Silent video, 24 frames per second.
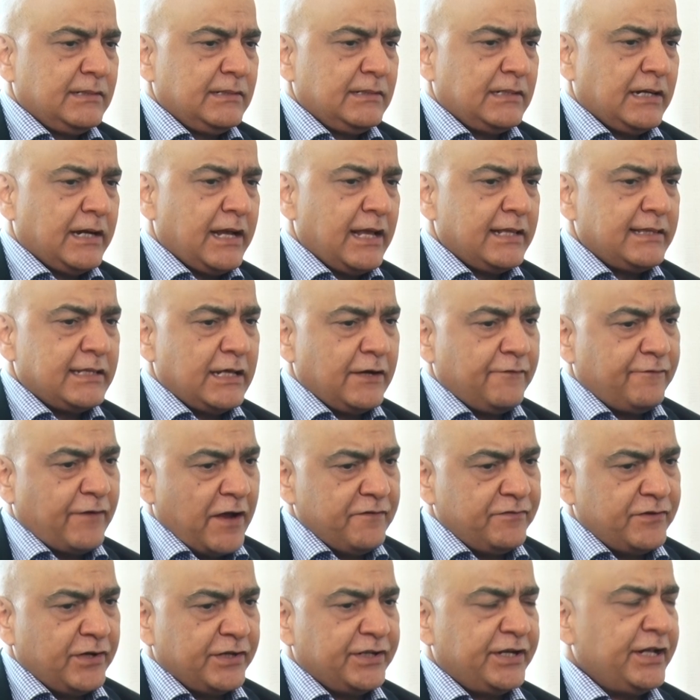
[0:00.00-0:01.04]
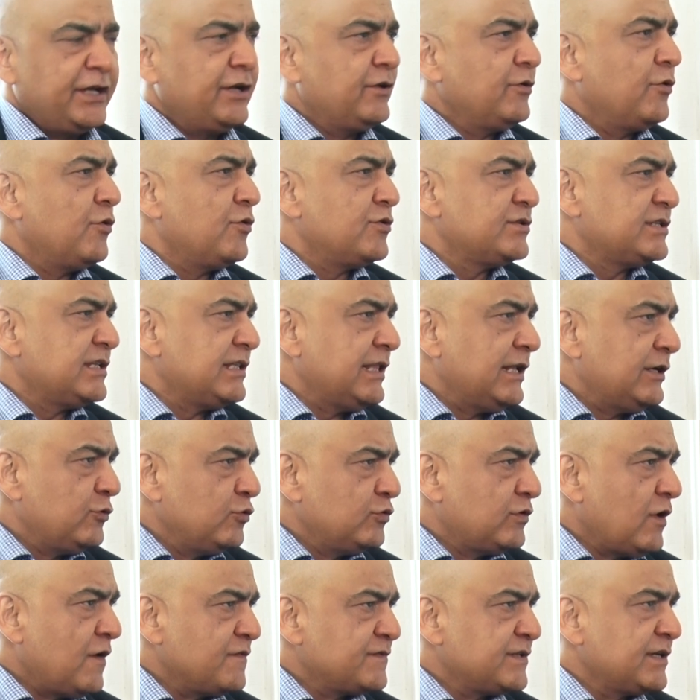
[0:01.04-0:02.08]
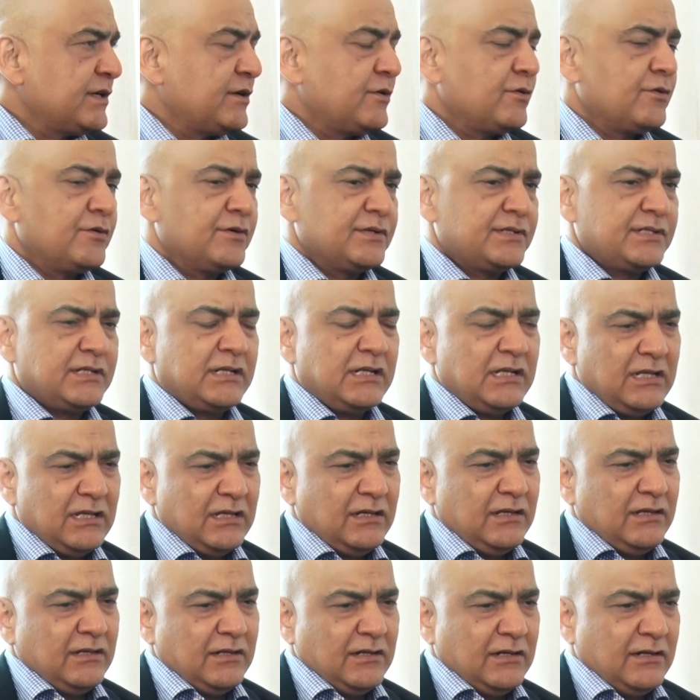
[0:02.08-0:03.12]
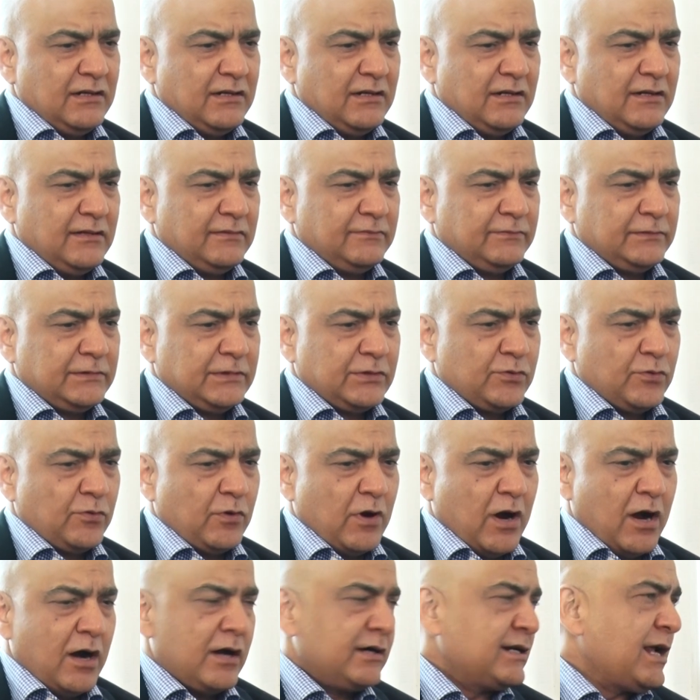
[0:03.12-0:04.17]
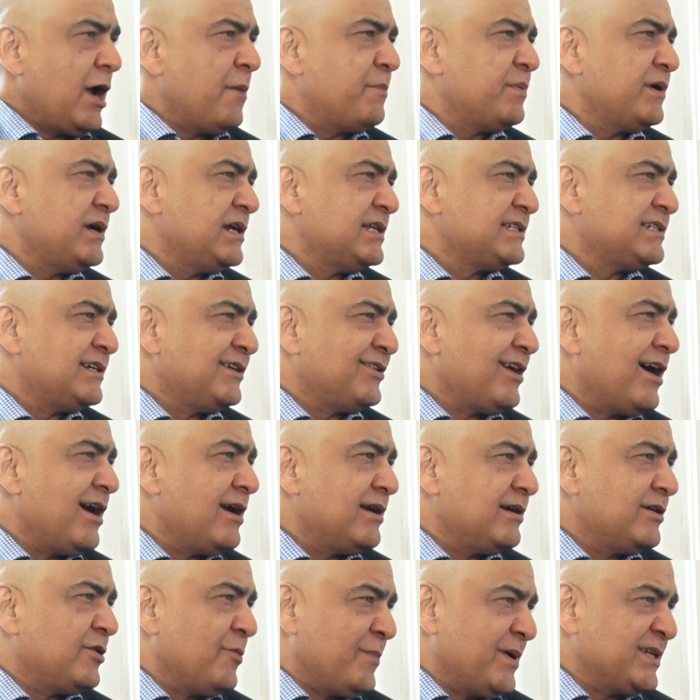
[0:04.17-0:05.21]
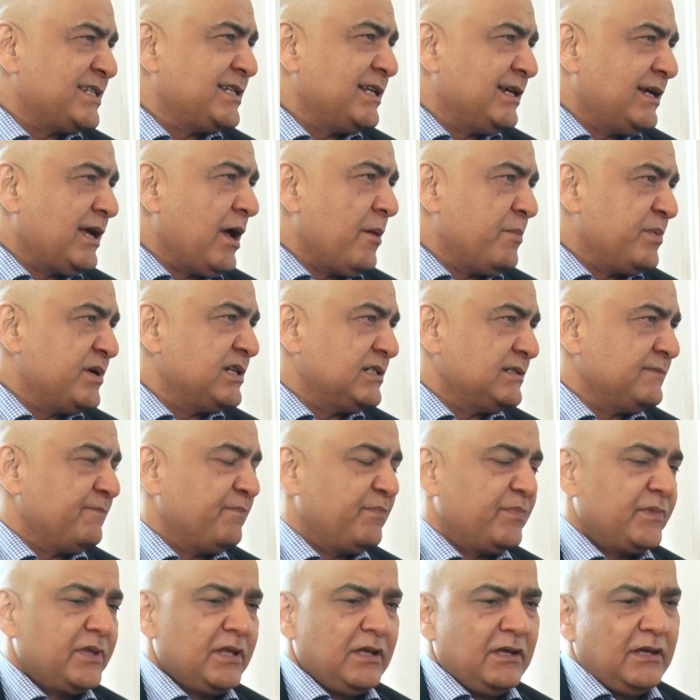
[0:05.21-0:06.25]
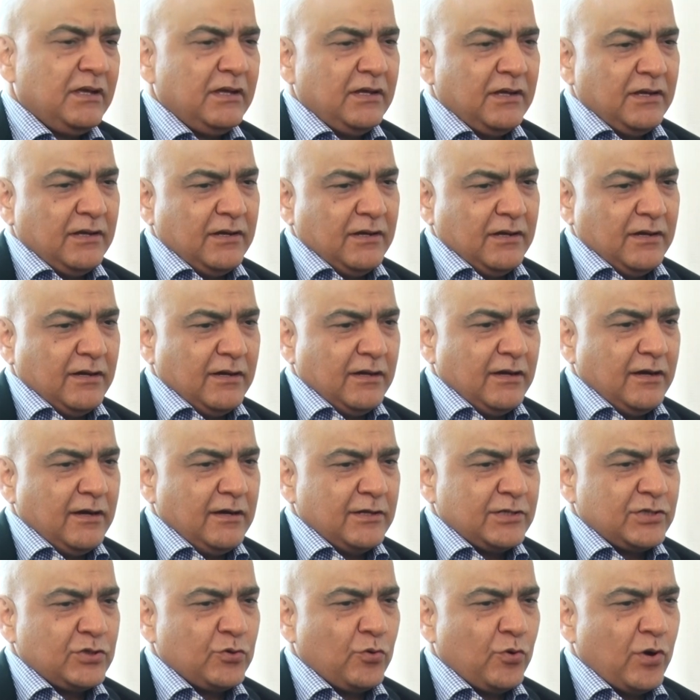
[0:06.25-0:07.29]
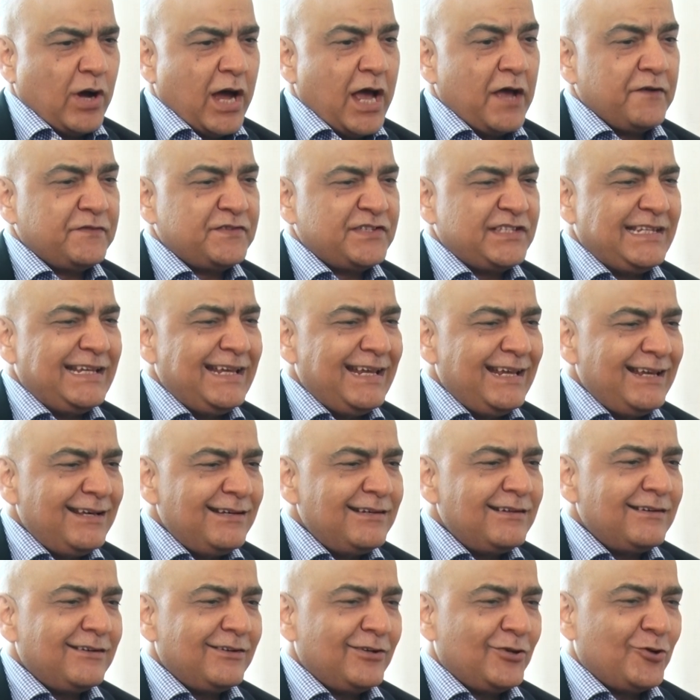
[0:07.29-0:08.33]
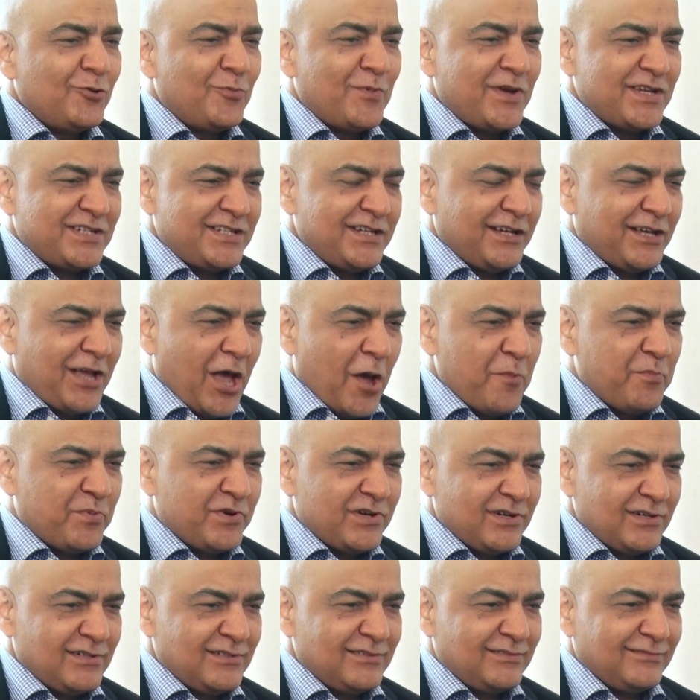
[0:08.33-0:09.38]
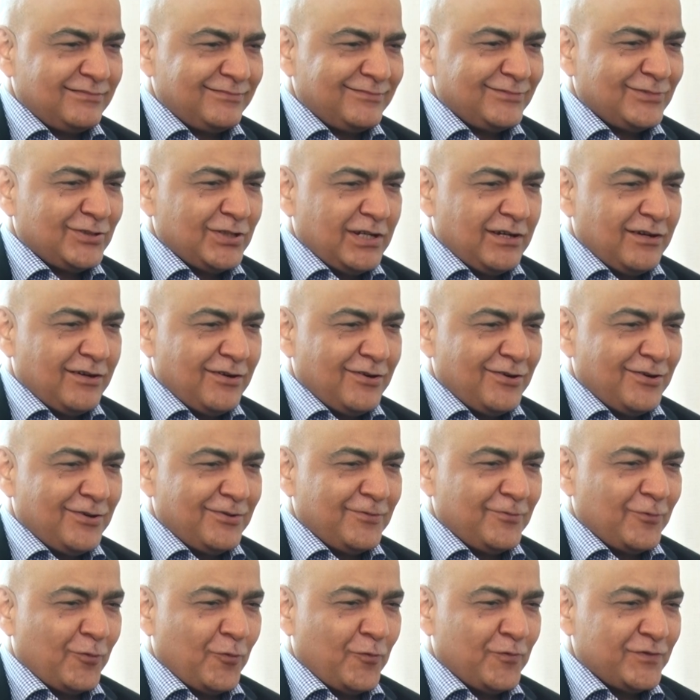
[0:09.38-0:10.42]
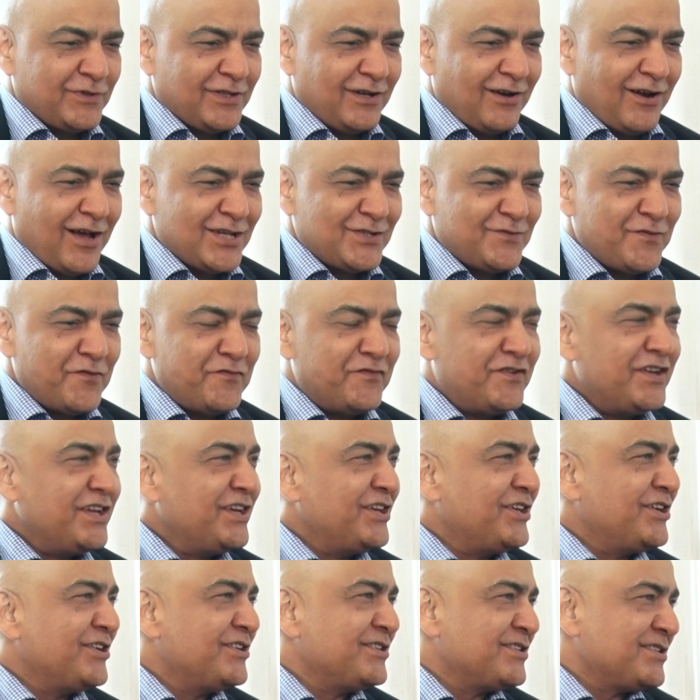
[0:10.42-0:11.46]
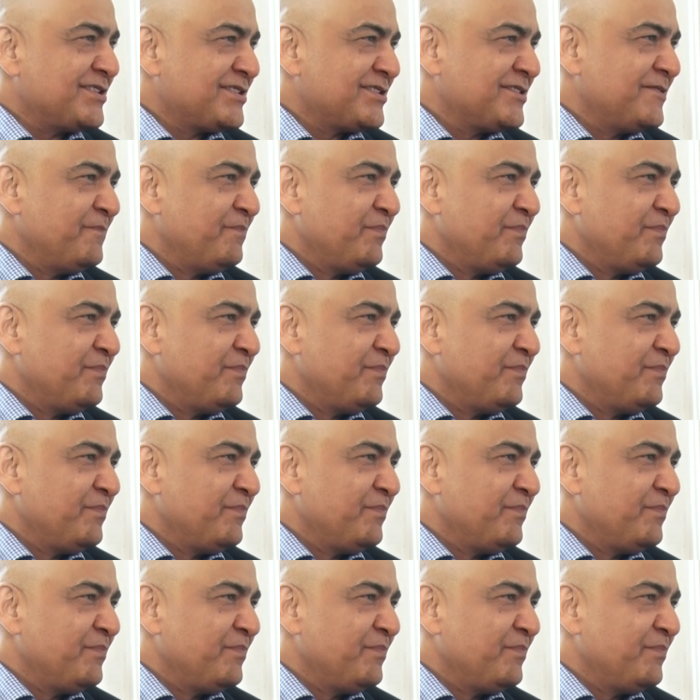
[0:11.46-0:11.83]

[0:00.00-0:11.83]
Again, then 530 crores and then 2,000 crores. So our capital is entire domestic capital. So I've seen domestic capital over the last 15 years.